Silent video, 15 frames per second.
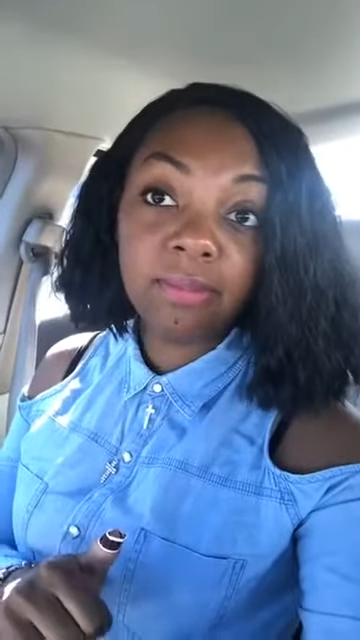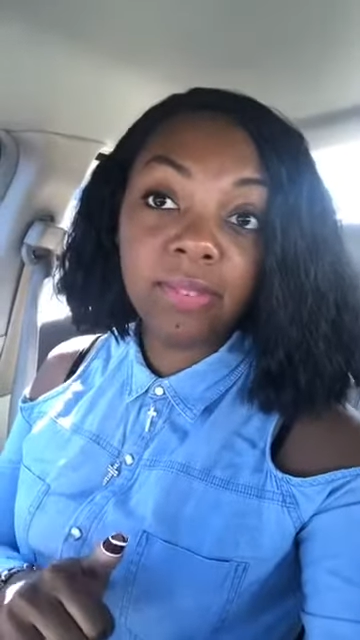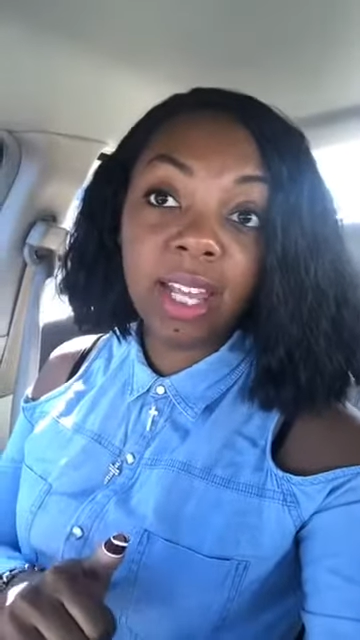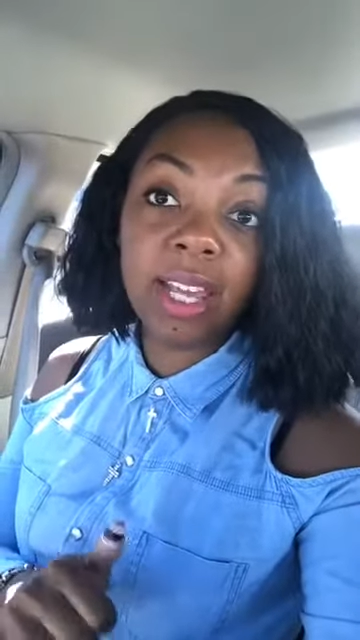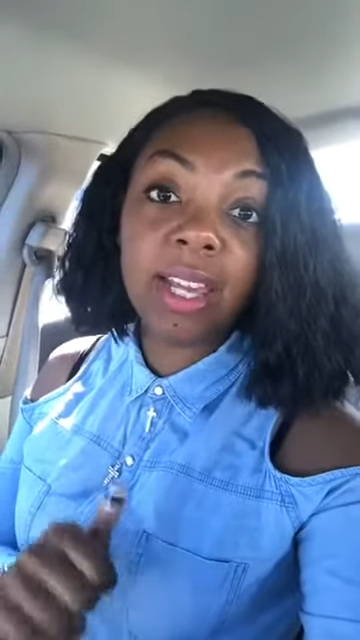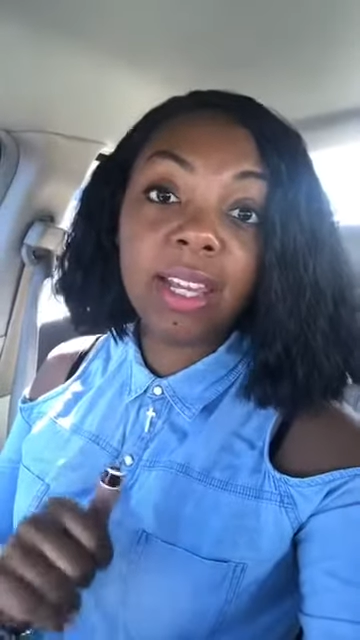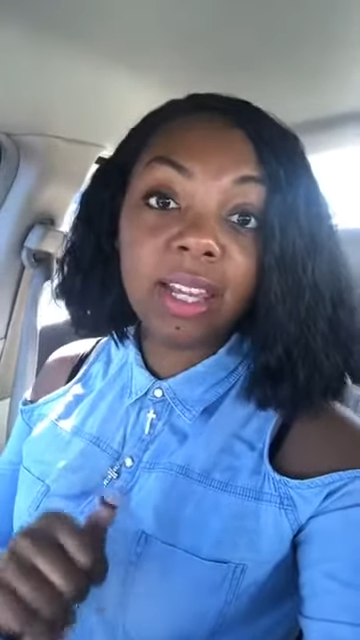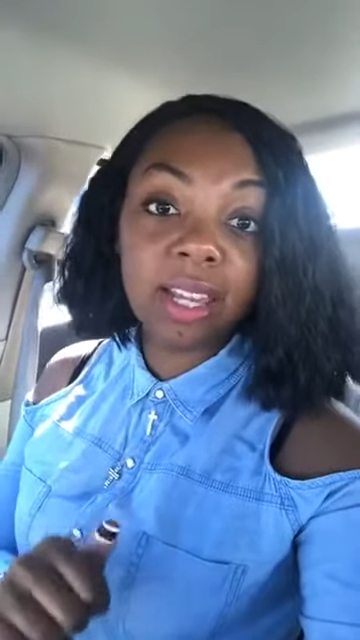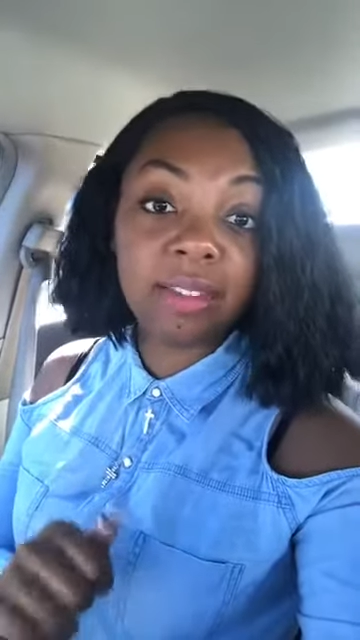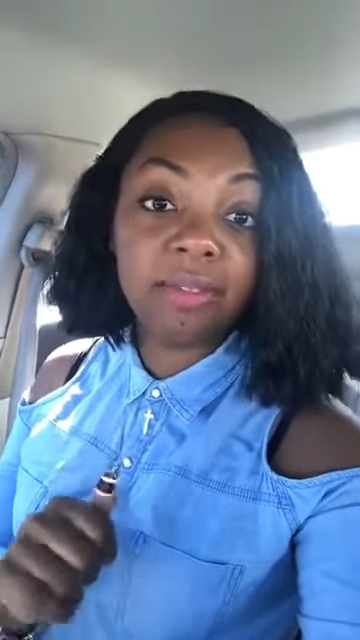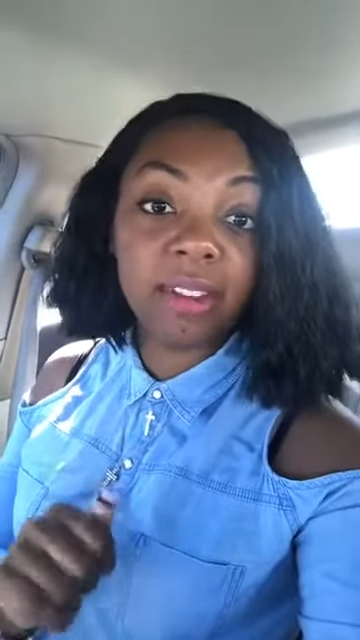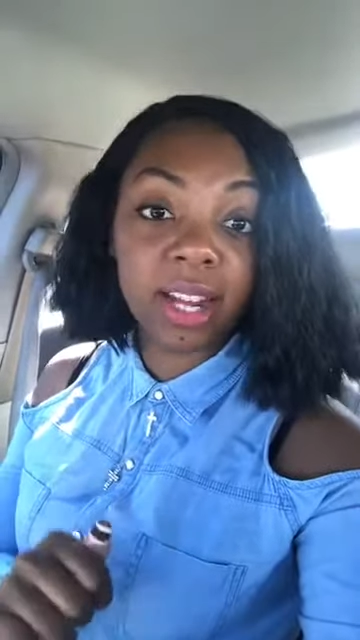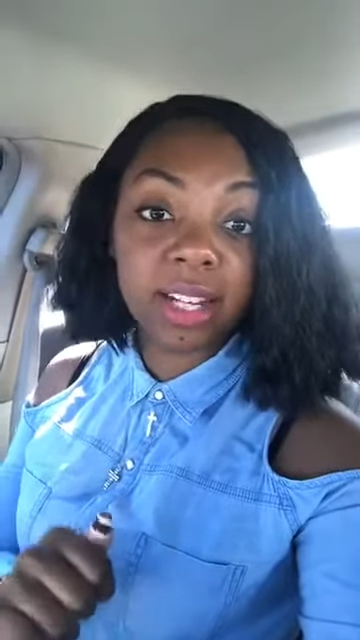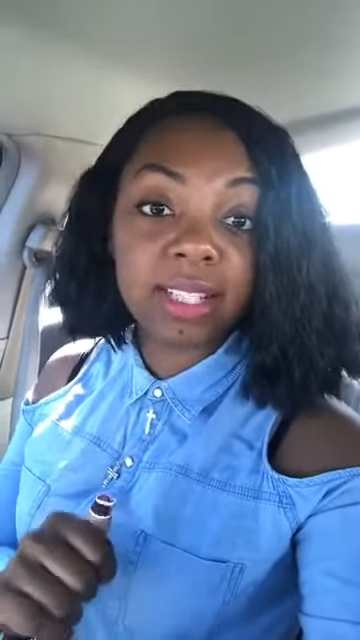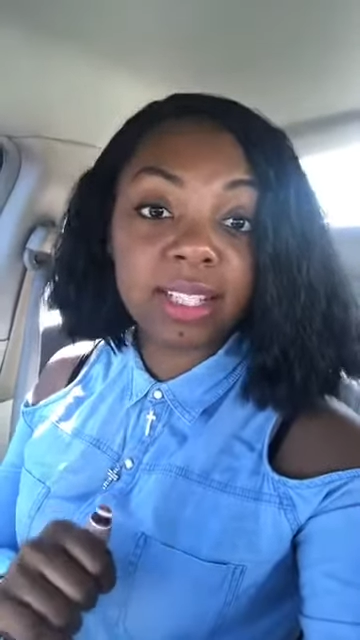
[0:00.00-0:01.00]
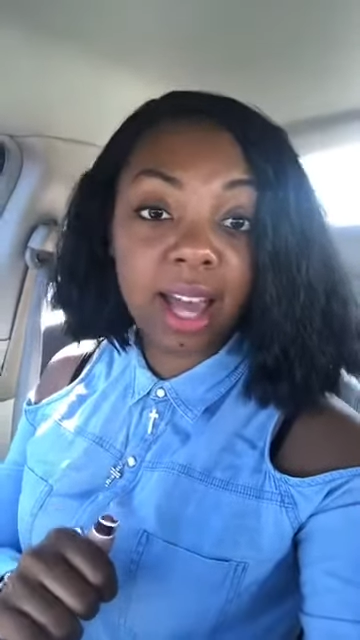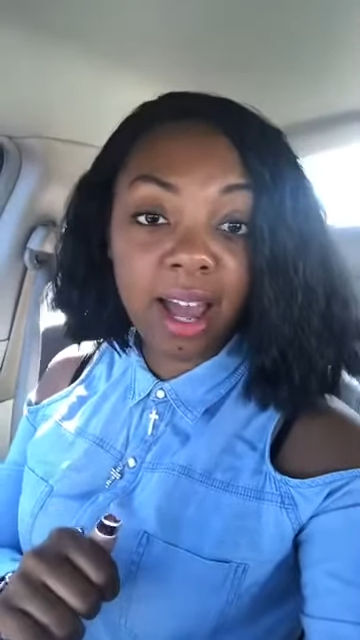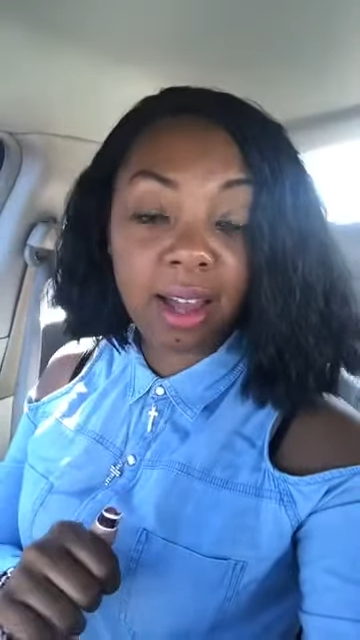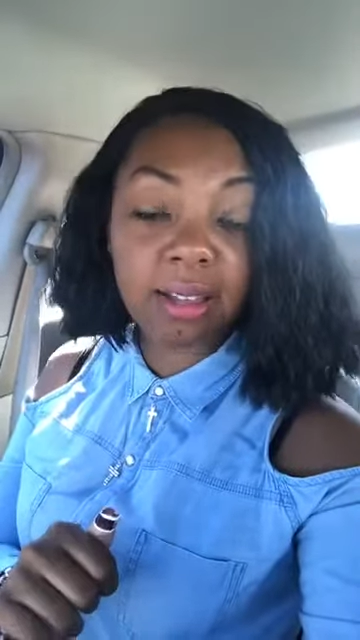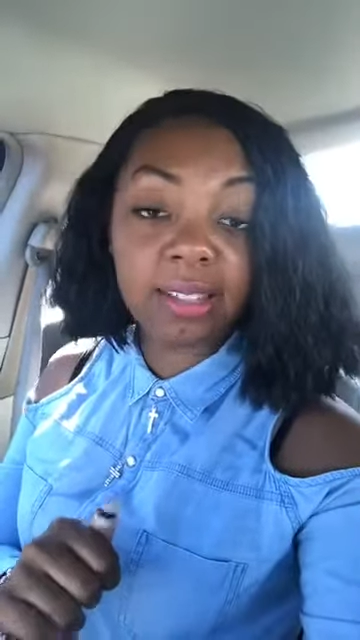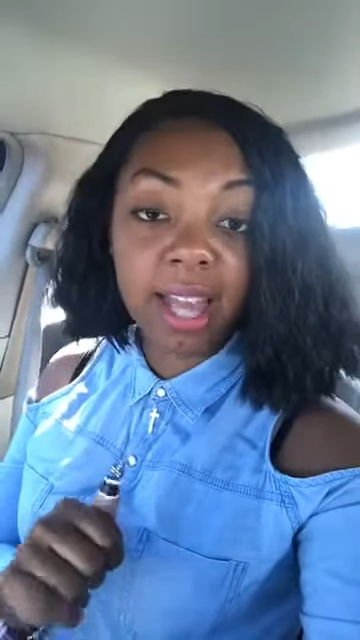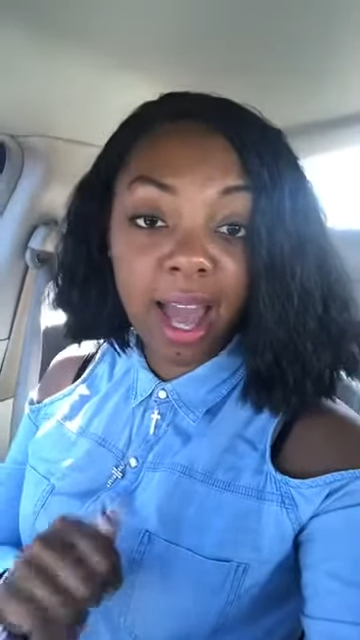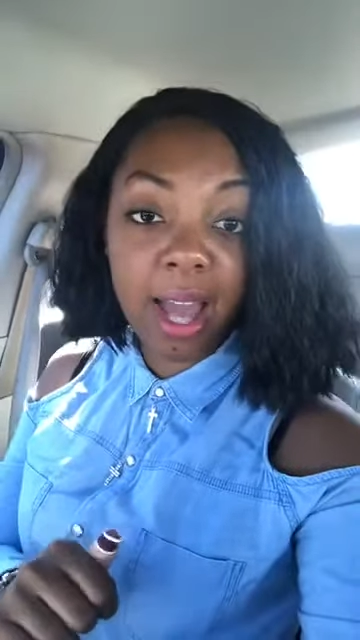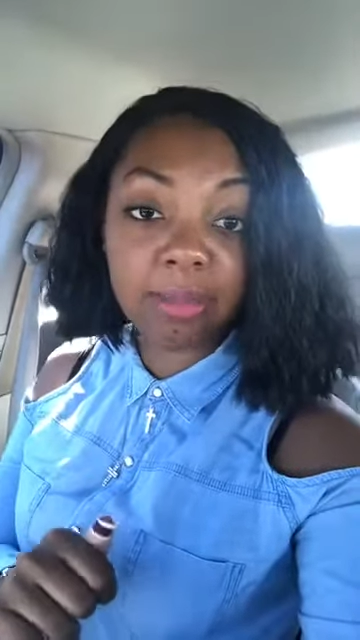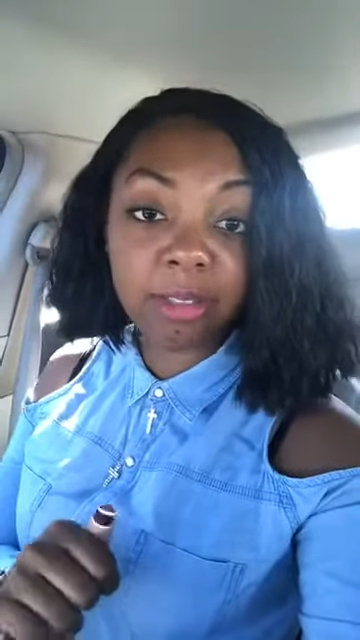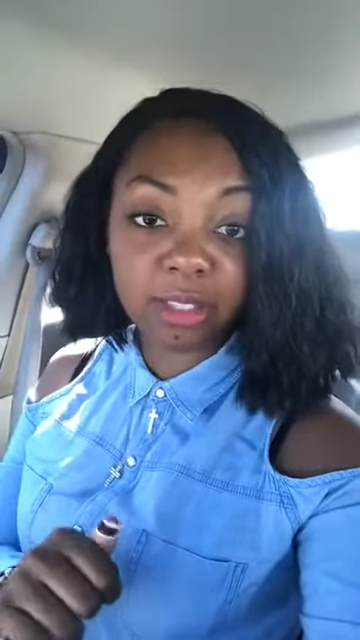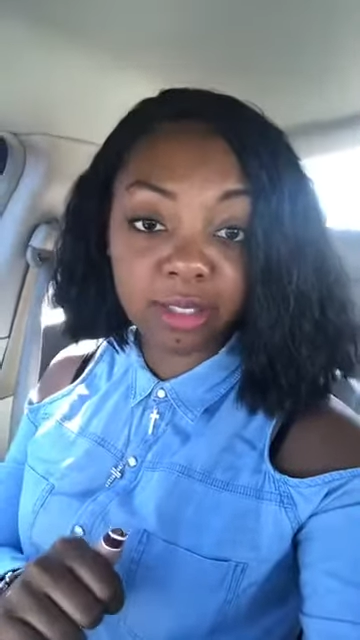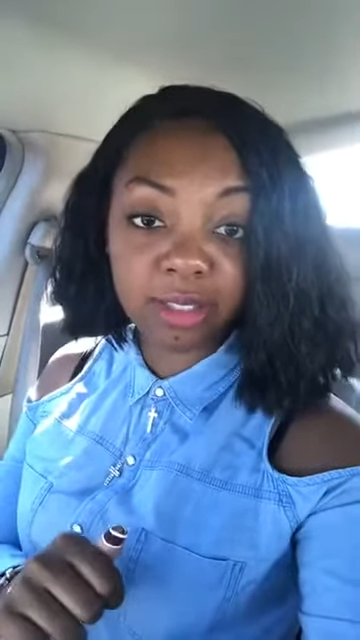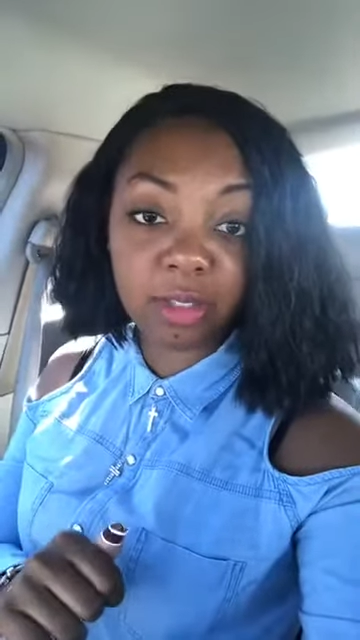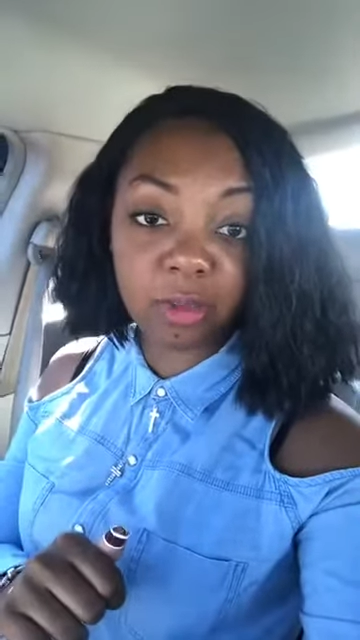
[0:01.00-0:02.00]
it can get very time
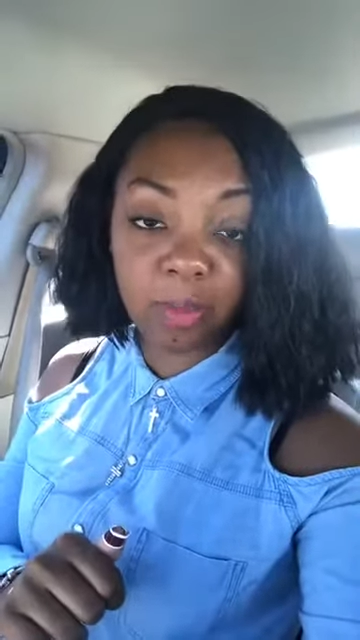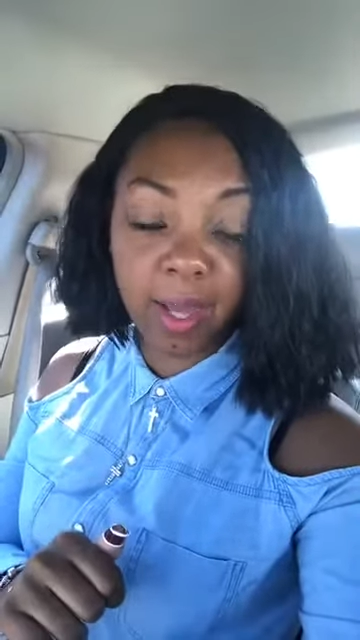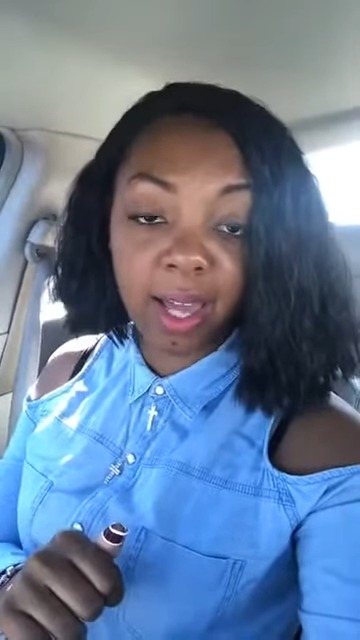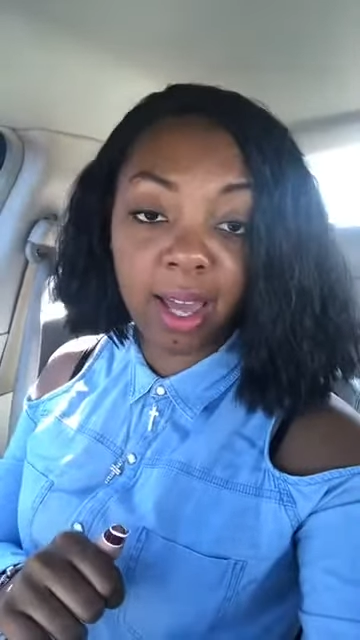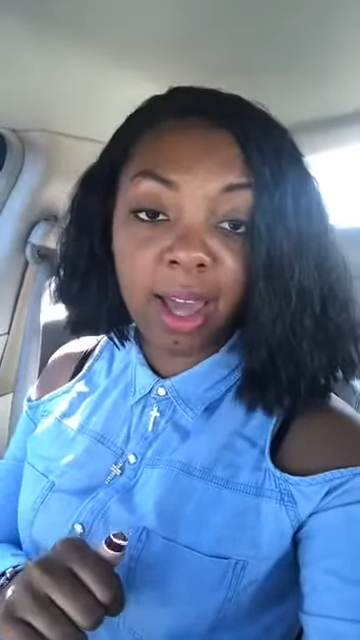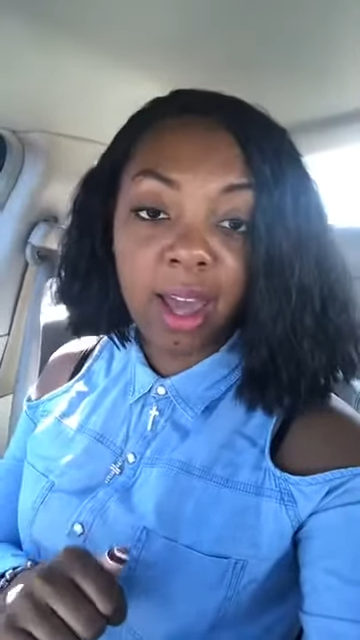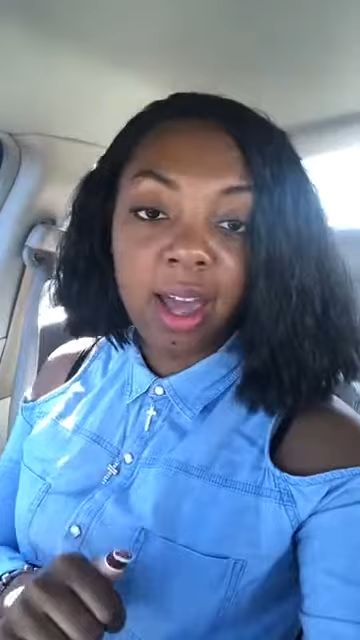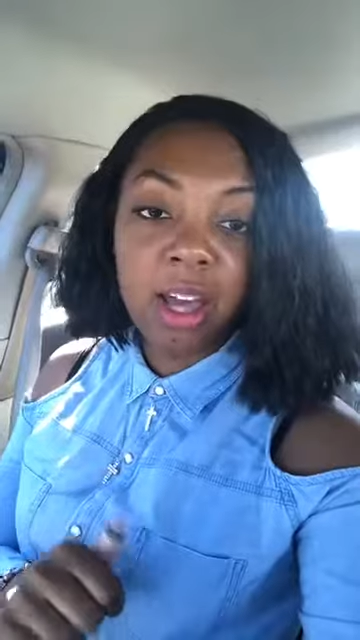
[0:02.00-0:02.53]
consuming